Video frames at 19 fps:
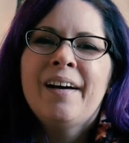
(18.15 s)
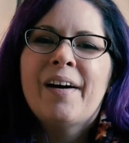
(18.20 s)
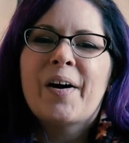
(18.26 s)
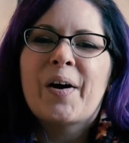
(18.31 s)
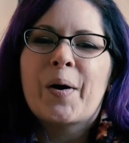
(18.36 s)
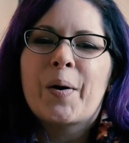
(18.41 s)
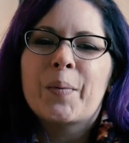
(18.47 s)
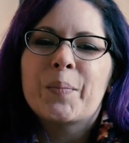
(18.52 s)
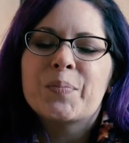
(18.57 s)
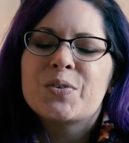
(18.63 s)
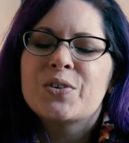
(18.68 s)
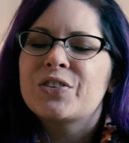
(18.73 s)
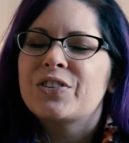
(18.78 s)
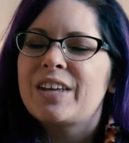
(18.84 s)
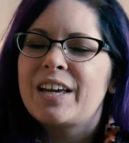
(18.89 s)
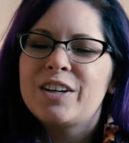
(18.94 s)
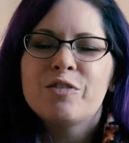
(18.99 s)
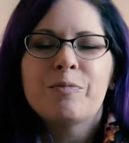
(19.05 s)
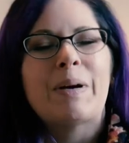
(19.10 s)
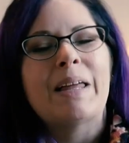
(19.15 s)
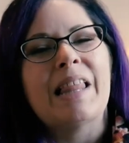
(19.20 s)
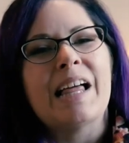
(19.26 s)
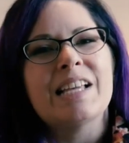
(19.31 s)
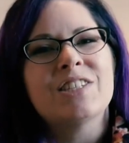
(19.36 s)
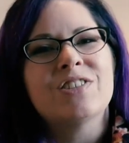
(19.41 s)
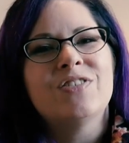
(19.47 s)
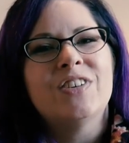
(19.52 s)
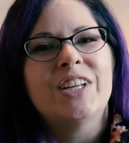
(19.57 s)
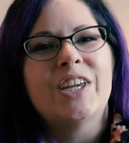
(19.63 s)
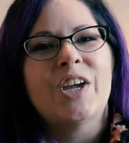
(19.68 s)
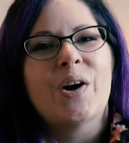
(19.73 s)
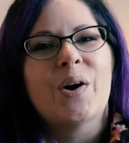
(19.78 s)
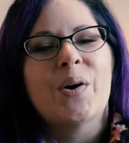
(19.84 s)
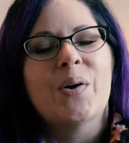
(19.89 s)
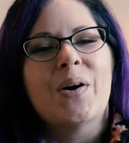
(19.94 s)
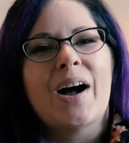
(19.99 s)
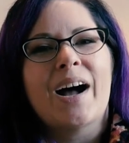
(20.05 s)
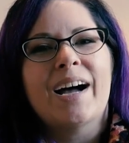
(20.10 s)
So at the end of my last
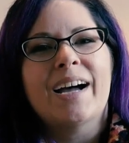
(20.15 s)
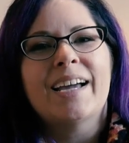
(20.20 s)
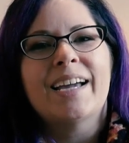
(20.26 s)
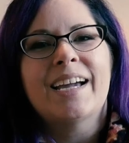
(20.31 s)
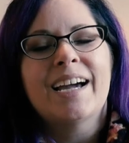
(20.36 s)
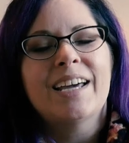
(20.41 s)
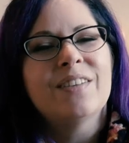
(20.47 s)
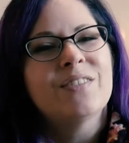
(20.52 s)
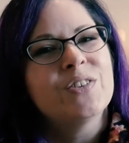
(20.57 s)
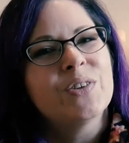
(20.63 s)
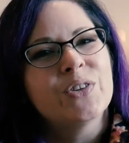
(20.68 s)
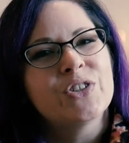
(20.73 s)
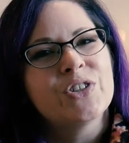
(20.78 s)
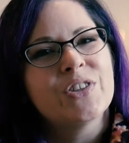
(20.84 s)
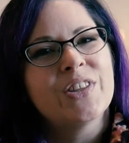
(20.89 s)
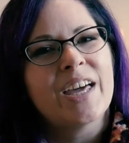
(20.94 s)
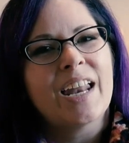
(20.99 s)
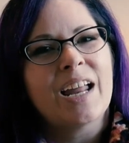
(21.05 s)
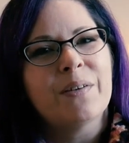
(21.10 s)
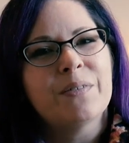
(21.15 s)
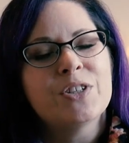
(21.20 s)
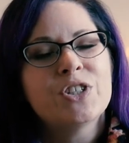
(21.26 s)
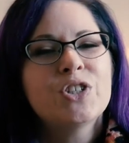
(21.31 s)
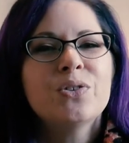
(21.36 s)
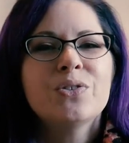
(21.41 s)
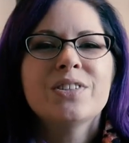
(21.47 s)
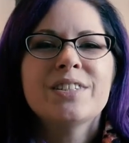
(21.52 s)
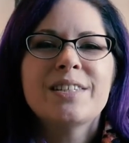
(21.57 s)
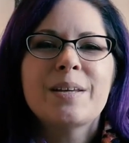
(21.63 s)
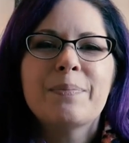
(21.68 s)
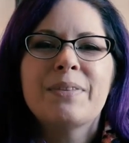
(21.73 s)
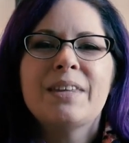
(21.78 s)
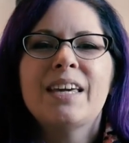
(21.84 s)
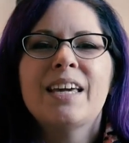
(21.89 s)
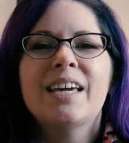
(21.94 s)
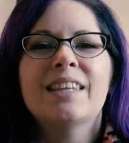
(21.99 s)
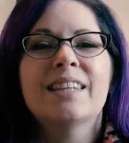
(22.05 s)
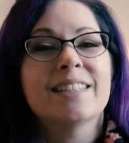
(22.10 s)
video, I kind of told you that I was shooting
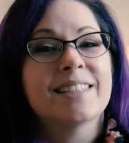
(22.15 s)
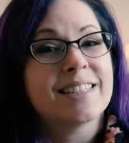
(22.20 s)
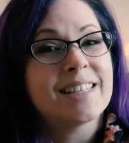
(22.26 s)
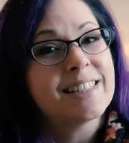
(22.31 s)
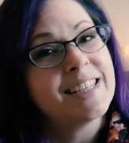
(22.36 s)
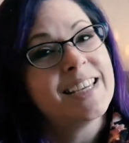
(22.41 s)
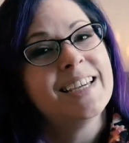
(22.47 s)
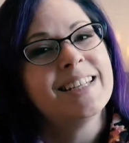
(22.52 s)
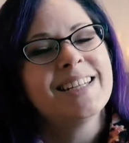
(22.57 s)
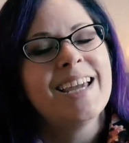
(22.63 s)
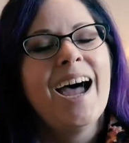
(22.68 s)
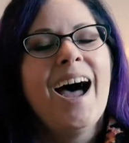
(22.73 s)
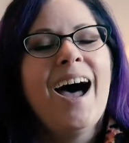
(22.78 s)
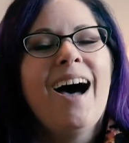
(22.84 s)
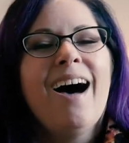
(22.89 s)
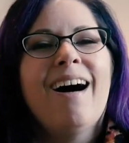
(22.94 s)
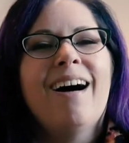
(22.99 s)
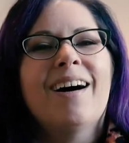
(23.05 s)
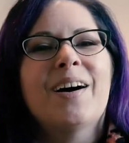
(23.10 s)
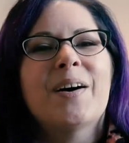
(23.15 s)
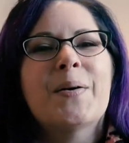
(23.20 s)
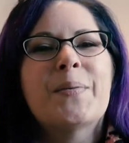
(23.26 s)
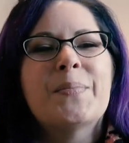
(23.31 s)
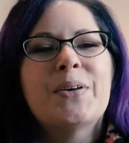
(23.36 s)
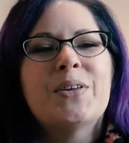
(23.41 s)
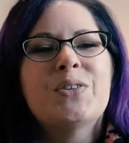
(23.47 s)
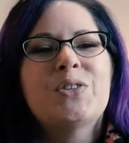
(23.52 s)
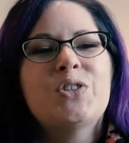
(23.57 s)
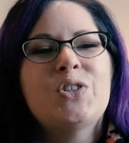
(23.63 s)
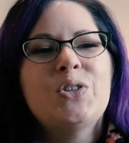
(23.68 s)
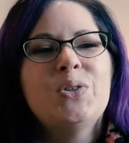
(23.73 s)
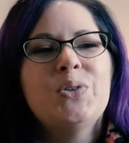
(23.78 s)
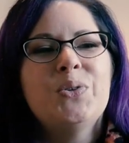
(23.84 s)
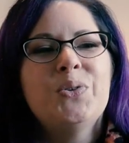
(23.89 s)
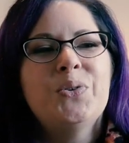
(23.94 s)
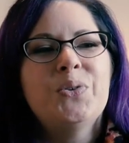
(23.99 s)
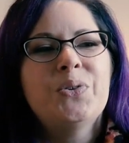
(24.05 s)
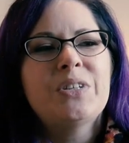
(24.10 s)
something, this is it,
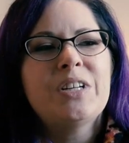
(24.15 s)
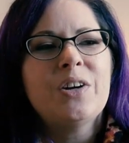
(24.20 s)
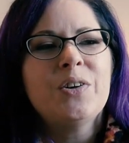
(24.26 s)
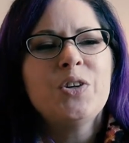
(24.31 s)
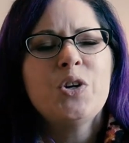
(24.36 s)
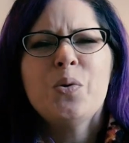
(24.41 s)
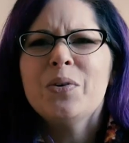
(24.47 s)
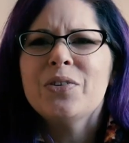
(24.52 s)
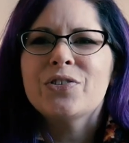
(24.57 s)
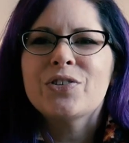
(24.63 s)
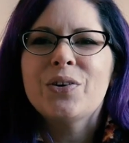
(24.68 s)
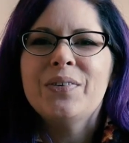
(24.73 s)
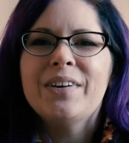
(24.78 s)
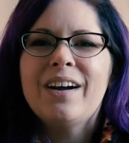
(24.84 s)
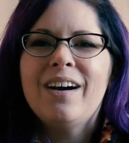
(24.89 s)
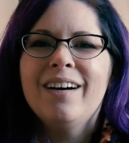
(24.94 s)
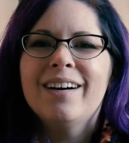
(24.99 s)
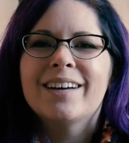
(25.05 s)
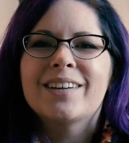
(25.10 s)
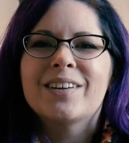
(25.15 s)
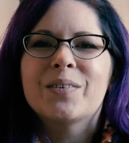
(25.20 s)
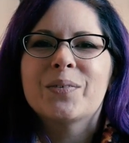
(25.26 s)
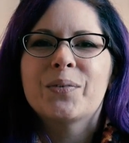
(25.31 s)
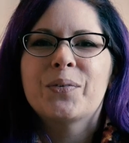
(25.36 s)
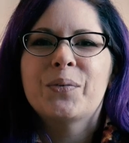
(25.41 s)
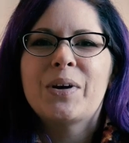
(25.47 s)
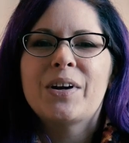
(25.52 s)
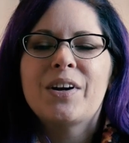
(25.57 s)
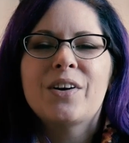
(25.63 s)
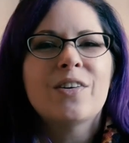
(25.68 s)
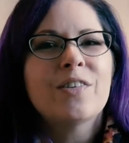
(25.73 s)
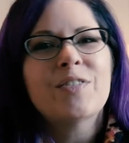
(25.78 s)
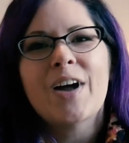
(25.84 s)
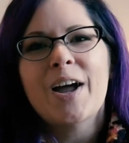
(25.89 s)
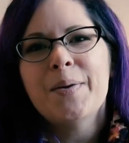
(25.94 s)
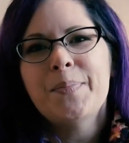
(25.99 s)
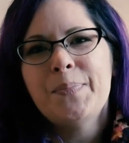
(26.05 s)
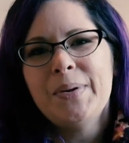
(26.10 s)
to tell you what's going on, where have
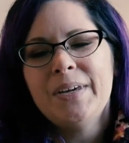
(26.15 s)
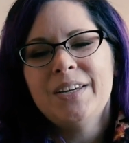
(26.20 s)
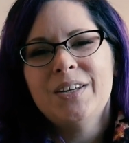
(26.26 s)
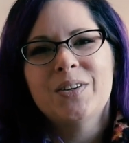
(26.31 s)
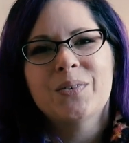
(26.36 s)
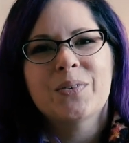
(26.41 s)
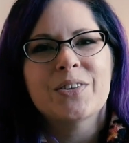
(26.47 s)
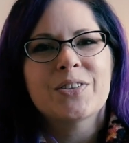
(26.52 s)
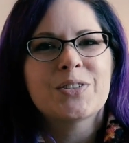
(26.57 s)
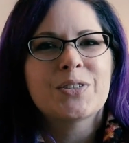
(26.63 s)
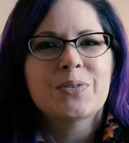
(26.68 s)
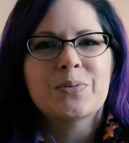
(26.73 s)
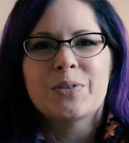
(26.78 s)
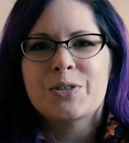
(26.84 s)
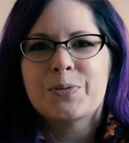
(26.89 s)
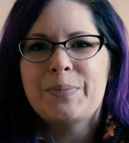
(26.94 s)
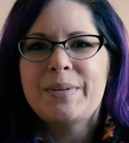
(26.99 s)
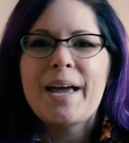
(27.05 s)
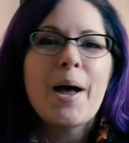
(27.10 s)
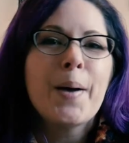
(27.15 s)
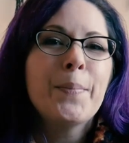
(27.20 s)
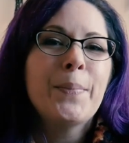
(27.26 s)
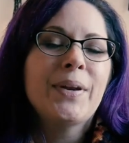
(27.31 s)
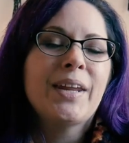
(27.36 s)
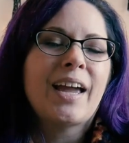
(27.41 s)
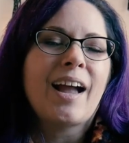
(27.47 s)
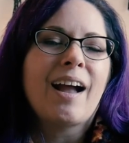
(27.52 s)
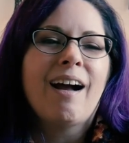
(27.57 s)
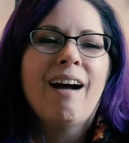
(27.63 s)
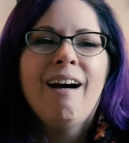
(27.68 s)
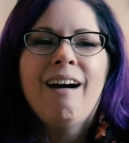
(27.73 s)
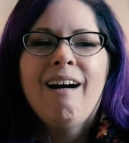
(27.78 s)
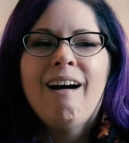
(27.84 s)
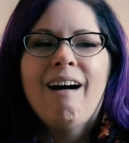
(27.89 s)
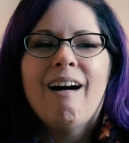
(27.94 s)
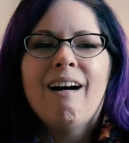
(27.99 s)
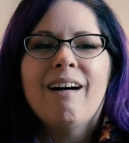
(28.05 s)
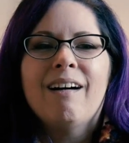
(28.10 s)
I been, what's been happening,
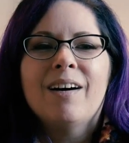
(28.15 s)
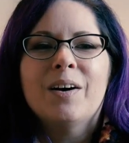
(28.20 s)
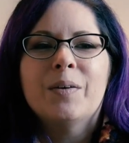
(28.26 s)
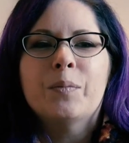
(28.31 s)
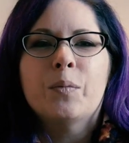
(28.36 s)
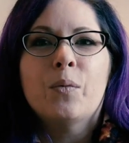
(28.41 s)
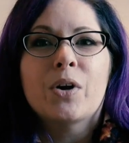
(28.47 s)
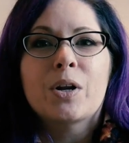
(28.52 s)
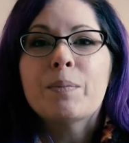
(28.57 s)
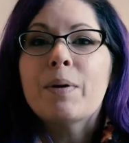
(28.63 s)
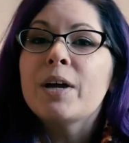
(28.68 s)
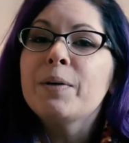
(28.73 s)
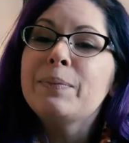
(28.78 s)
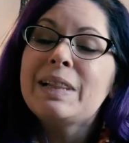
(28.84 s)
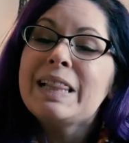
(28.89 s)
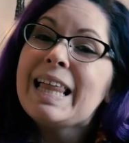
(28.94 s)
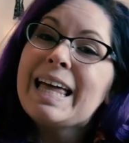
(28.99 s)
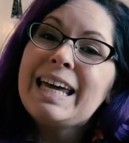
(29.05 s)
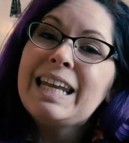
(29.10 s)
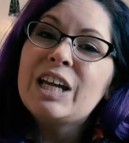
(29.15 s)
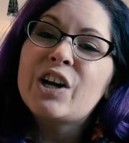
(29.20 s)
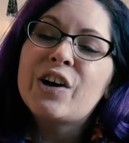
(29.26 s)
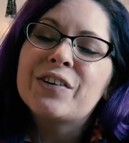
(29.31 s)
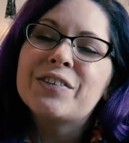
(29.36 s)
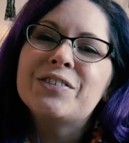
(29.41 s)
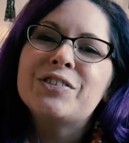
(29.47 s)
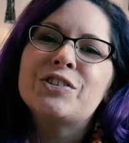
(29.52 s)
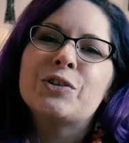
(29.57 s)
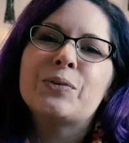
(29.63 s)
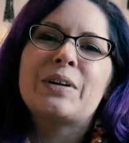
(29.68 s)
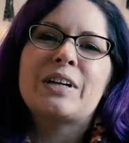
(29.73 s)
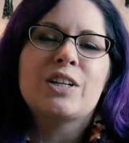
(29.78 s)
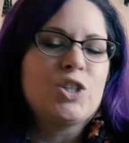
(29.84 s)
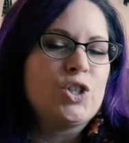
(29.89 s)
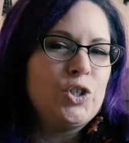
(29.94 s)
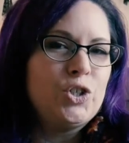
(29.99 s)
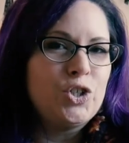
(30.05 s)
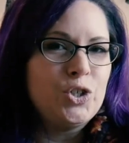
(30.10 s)
what am I planning on doing,
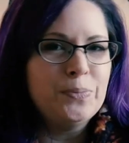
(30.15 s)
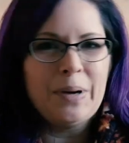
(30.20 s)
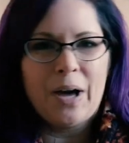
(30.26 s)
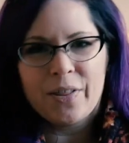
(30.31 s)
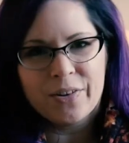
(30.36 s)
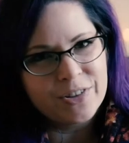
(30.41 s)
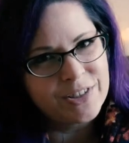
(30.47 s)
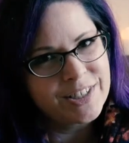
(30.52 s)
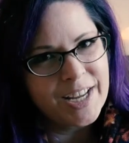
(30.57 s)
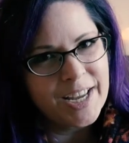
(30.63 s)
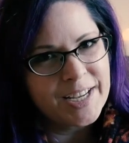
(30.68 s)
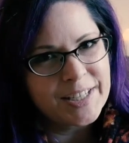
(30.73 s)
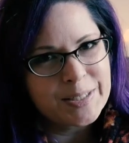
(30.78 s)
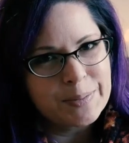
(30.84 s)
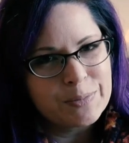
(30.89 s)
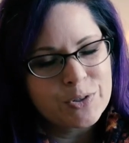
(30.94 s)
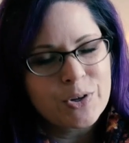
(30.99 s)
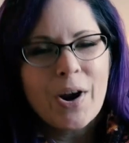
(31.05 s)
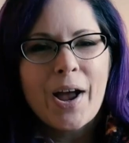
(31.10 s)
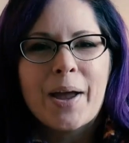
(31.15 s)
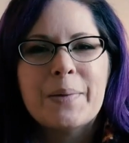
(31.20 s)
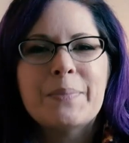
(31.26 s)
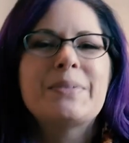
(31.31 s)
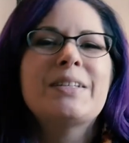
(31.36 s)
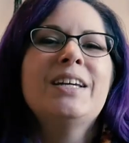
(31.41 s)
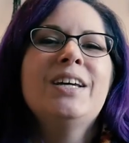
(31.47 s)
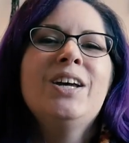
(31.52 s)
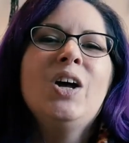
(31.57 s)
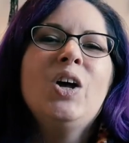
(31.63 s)
should you bother staying subscribed.